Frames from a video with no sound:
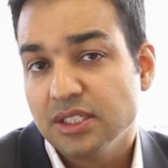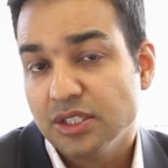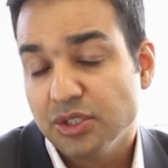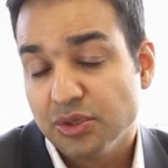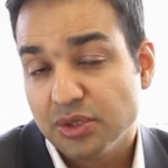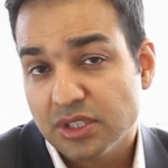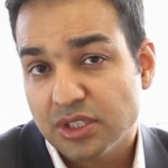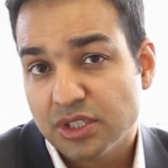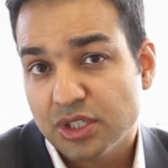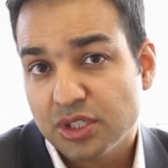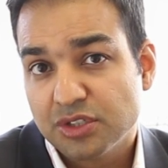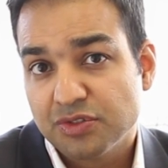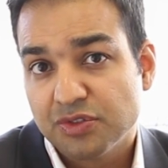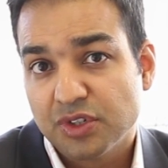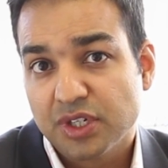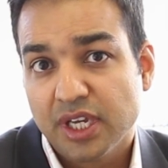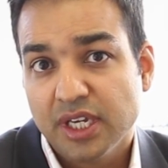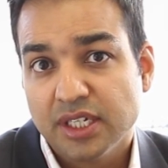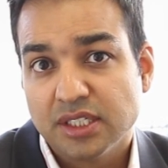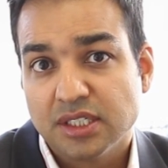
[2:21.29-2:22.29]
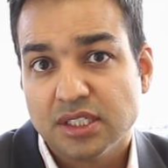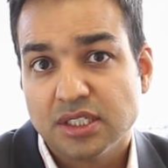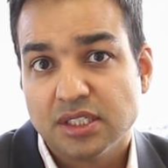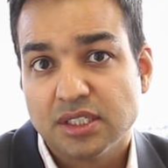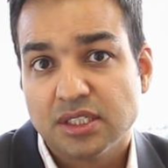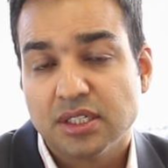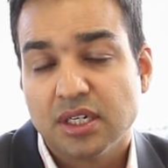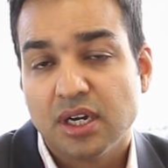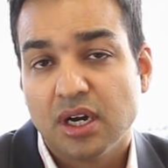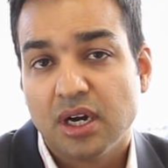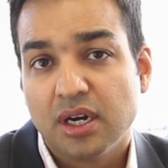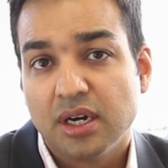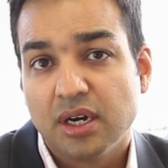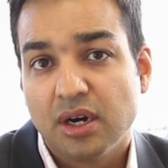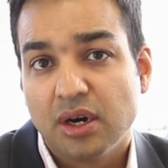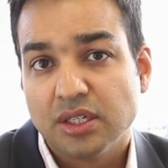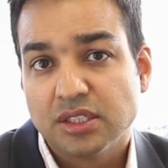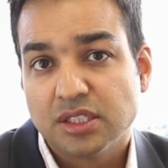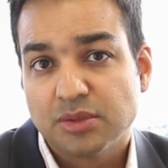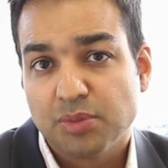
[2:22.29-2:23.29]
You can search for cases
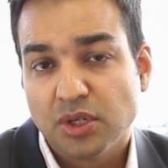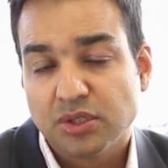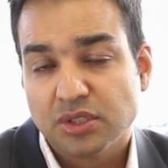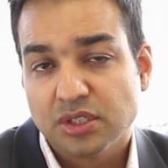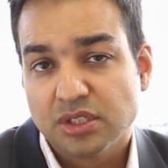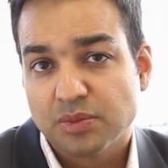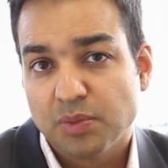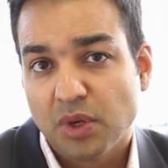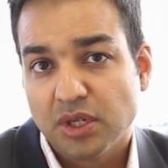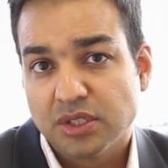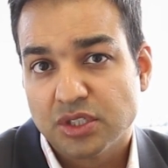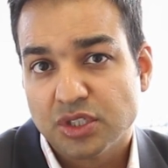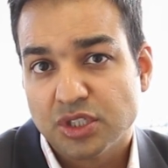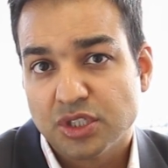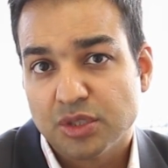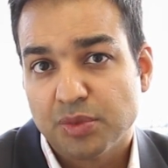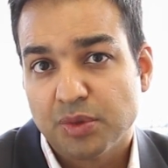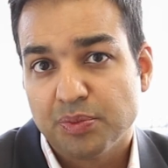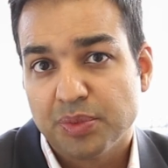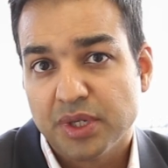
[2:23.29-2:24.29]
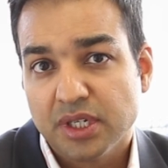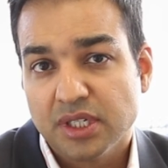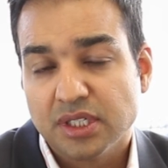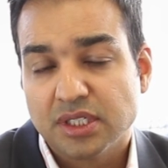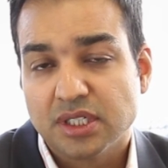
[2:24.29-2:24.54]
on spousal sponsorship appeals.